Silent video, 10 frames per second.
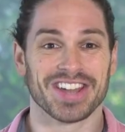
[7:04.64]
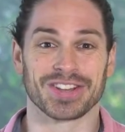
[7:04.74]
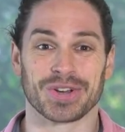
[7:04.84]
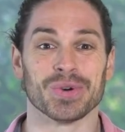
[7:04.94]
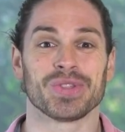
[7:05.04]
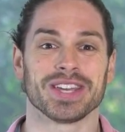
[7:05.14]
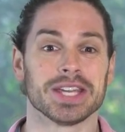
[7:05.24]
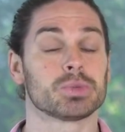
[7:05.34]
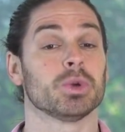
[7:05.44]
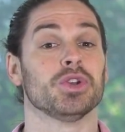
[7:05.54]
The cool thing
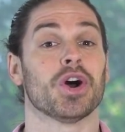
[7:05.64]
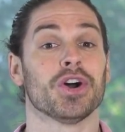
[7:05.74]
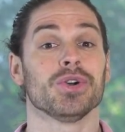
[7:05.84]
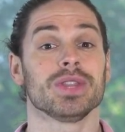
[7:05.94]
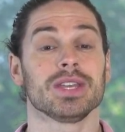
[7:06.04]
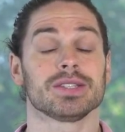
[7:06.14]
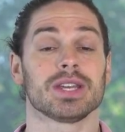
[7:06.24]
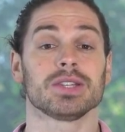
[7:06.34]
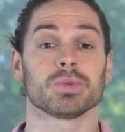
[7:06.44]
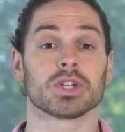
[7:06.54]
is when you own these
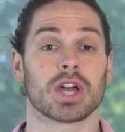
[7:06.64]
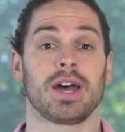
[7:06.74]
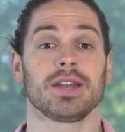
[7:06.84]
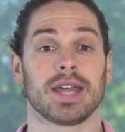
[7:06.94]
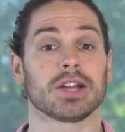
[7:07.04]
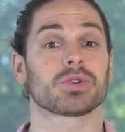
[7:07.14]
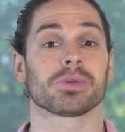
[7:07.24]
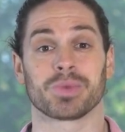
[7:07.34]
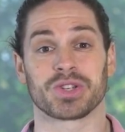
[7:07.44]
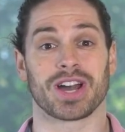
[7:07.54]
needs, which are natural
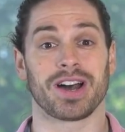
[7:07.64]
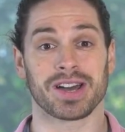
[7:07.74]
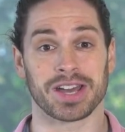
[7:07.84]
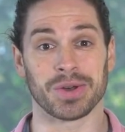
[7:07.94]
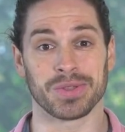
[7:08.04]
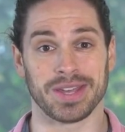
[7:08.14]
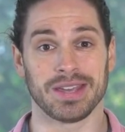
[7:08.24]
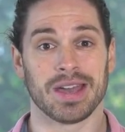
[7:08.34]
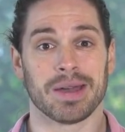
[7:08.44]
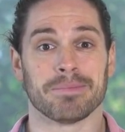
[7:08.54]
and which are
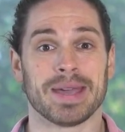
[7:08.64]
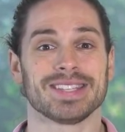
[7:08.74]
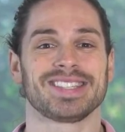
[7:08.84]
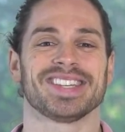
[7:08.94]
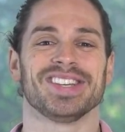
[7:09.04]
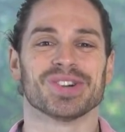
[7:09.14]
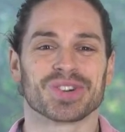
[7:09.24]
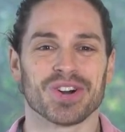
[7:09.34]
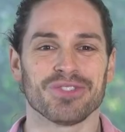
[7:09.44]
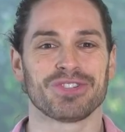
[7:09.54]
healthy, men see your
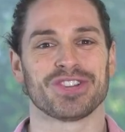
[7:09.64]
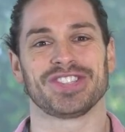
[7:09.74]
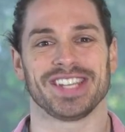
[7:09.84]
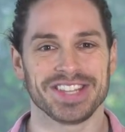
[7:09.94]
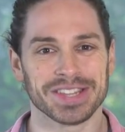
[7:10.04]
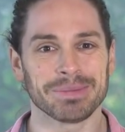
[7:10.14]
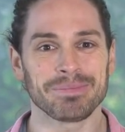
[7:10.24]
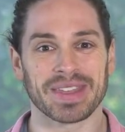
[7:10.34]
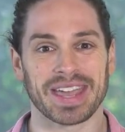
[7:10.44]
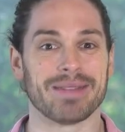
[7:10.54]
confidence in them
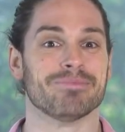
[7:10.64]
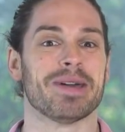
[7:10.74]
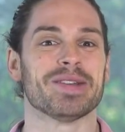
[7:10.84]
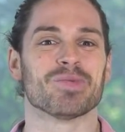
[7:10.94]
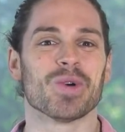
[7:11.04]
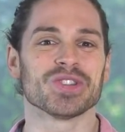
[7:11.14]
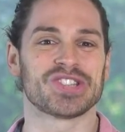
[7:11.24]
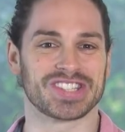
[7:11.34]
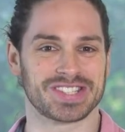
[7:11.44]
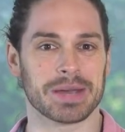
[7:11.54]
and men want
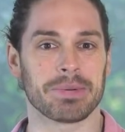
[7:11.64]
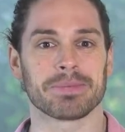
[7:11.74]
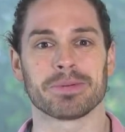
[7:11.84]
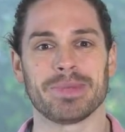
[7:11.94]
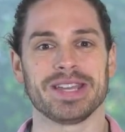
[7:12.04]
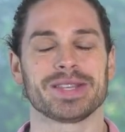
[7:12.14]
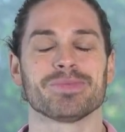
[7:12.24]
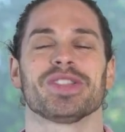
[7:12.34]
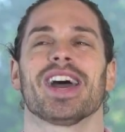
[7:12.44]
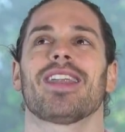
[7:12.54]
to step up and meet them
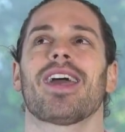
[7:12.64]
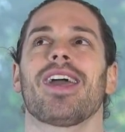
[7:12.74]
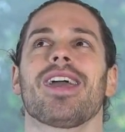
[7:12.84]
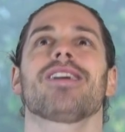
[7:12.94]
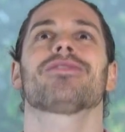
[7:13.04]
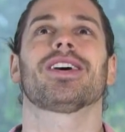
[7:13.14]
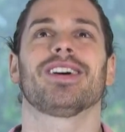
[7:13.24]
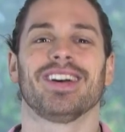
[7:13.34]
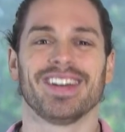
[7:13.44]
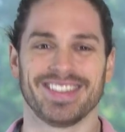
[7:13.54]
without ever
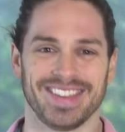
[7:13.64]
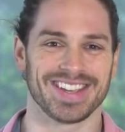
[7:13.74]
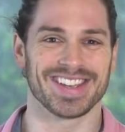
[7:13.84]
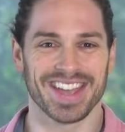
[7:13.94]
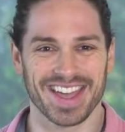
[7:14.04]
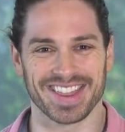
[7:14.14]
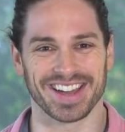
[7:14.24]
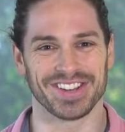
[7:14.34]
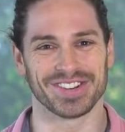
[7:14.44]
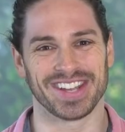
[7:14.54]
thinking
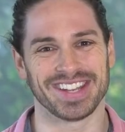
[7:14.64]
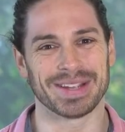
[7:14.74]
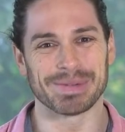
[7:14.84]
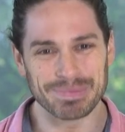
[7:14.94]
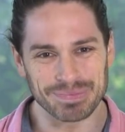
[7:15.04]
that you're needy.